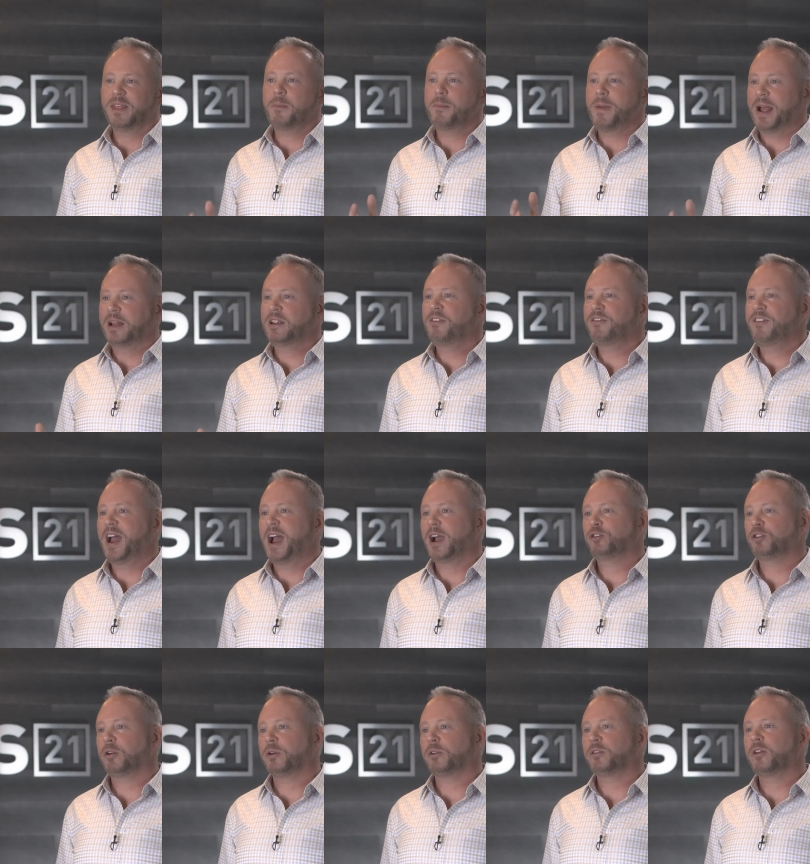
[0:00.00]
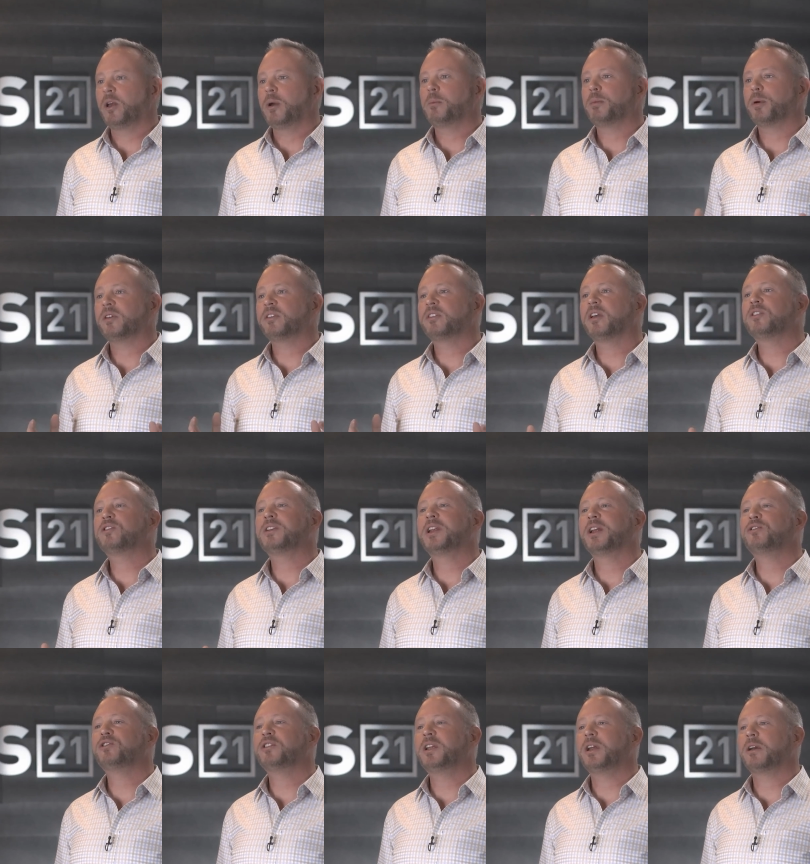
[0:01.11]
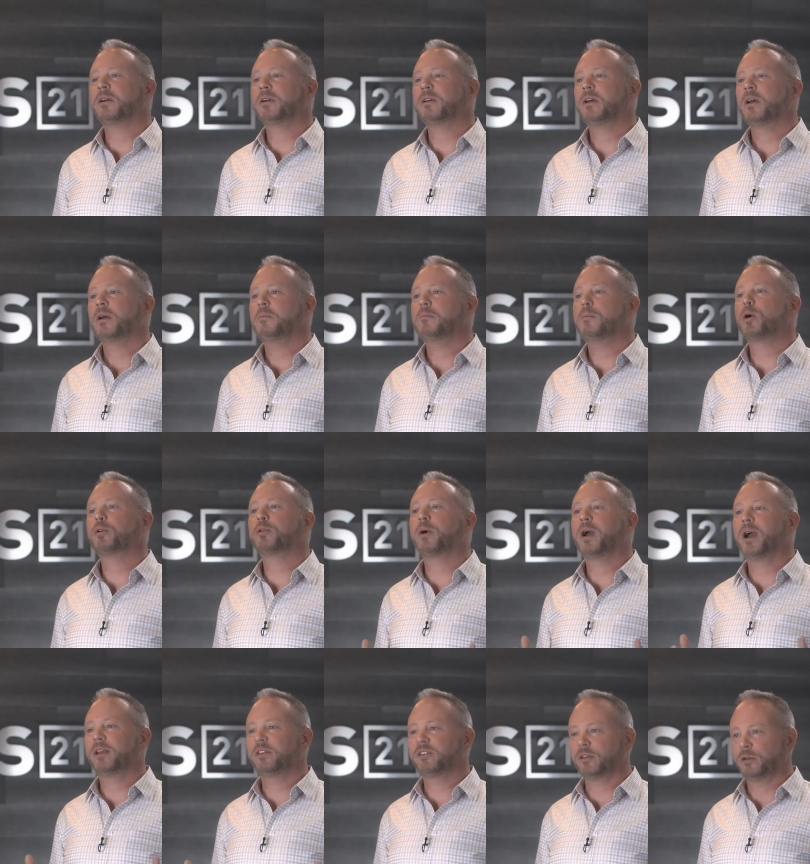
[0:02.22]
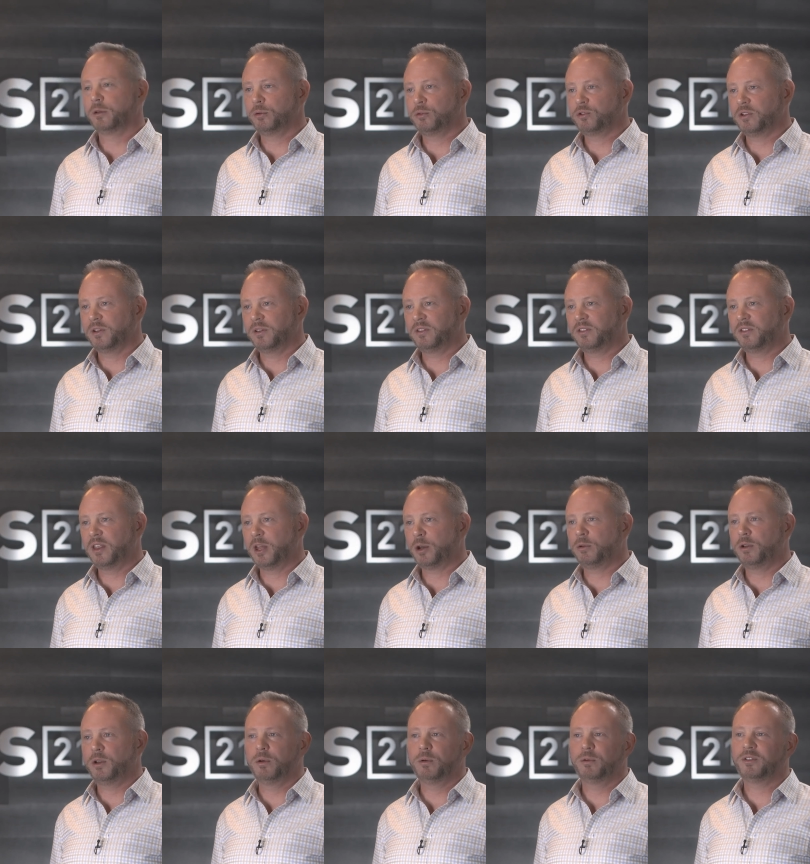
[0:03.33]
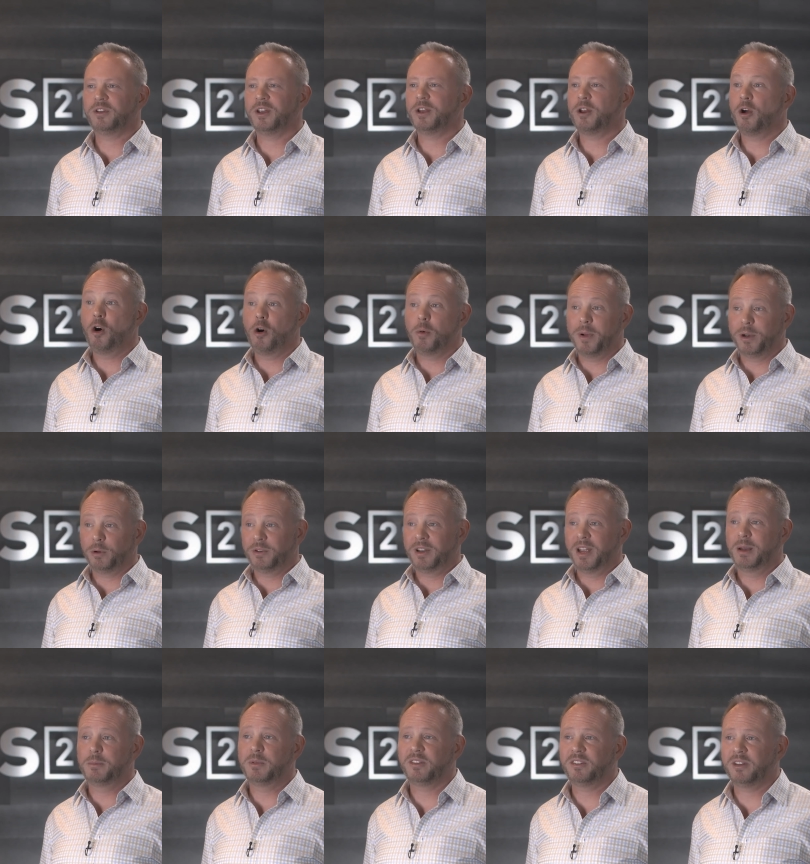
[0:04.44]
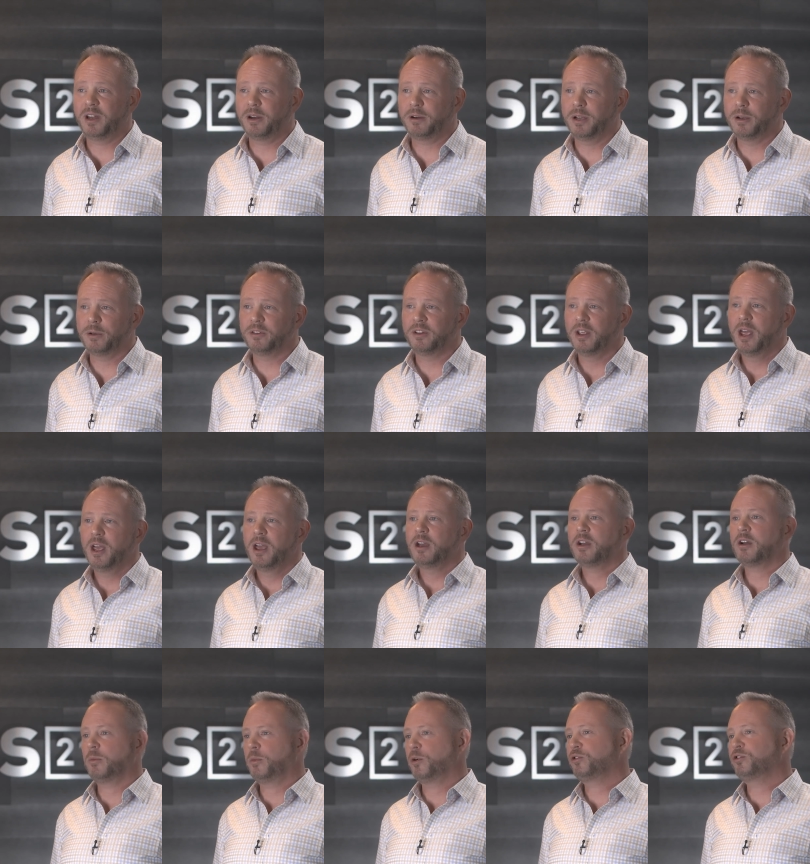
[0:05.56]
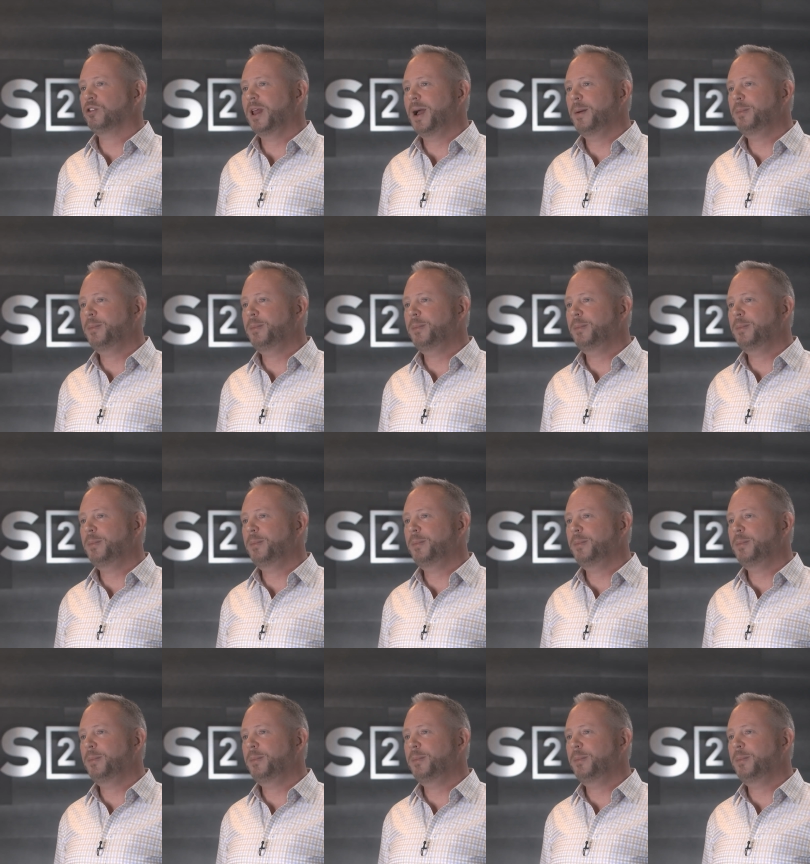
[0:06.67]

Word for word: that manufactures precision-engineered motorized solutions that are used in home entertainment scenarios, commercial